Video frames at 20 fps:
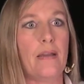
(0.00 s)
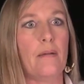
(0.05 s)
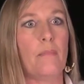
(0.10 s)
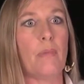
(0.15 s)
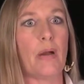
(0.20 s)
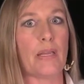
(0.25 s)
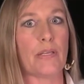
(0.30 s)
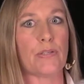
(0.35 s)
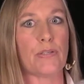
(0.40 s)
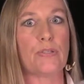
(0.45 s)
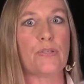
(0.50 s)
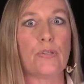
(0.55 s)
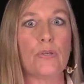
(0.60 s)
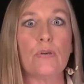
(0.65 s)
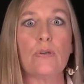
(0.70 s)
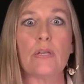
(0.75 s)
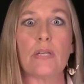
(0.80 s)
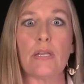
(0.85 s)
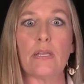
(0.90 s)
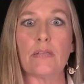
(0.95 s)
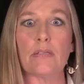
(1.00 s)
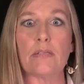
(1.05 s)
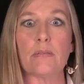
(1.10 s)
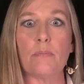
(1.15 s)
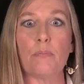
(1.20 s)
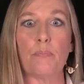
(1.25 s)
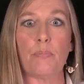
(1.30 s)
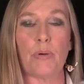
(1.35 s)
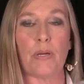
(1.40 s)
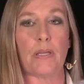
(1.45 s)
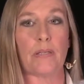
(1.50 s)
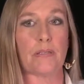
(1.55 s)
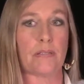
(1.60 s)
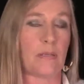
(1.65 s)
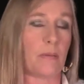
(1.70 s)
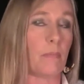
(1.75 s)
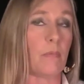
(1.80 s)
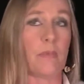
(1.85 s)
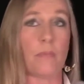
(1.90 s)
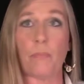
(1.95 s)
my students, but
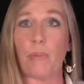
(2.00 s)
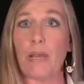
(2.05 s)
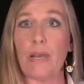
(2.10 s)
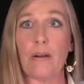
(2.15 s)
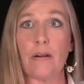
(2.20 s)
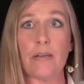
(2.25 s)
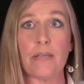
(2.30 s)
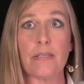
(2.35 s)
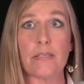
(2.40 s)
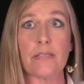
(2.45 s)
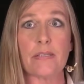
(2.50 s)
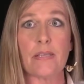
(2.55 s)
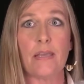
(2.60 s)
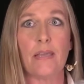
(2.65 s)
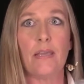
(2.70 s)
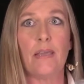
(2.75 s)
some of the parents